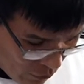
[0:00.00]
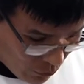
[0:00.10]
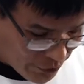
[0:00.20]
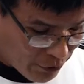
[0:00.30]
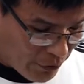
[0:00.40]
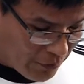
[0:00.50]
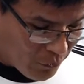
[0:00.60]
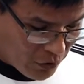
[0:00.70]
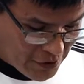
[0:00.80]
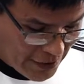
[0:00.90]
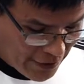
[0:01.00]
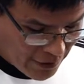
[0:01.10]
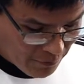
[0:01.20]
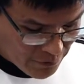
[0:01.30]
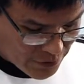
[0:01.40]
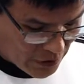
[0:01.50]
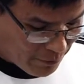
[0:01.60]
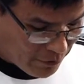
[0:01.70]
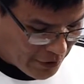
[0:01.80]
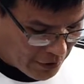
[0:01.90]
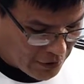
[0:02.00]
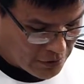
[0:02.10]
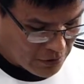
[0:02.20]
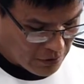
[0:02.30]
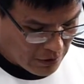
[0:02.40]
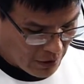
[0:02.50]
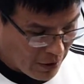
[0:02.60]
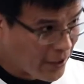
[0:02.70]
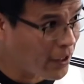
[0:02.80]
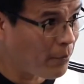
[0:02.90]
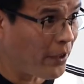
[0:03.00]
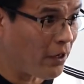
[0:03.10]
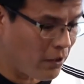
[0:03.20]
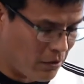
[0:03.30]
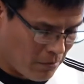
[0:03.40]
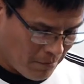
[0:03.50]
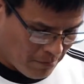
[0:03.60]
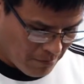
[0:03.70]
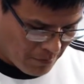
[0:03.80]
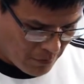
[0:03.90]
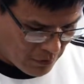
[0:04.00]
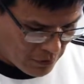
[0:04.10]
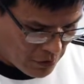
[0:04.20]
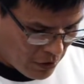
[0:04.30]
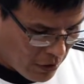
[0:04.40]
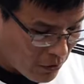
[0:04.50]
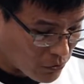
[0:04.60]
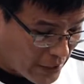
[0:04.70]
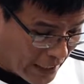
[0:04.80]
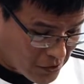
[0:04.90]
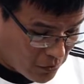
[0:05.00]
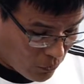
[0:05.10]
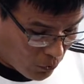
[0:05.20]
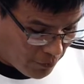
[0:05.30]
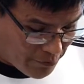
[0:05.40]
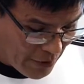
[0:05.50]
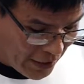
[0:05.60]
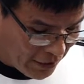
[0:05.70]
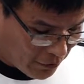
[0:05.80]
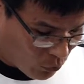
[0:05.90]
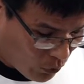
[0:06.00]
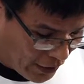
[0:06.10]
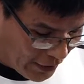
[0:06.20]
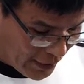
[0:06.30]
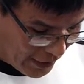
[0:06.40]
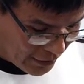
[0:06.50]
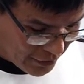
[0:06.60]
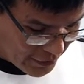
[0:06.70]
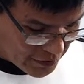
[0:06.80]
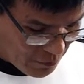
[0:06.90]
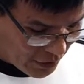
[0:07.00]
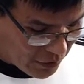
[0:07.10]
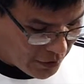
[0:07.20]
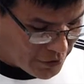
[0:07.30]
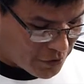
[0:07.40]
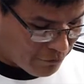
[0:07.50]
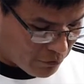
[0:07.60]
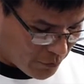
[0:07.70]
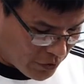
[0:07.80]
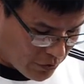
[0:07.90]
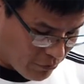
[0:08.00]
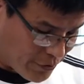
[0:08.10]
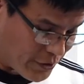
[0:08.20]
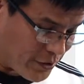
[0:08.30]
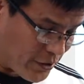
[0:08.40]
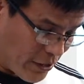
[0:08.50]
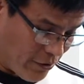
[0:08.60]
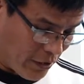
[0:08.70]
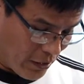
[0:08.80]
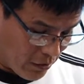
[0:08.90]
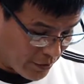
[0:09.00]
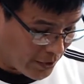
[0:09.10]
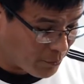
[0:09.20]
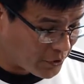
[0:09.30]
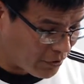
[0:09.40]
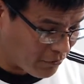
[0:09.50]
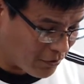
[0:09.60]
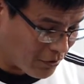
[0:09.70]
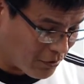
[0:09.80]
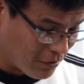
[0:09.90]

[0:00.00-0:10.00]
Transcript: with the red bullseye on it separating us, then up at her. Those hazel orbs behind her wide eyelids make it easier for me to resist staring at her deep cleavage.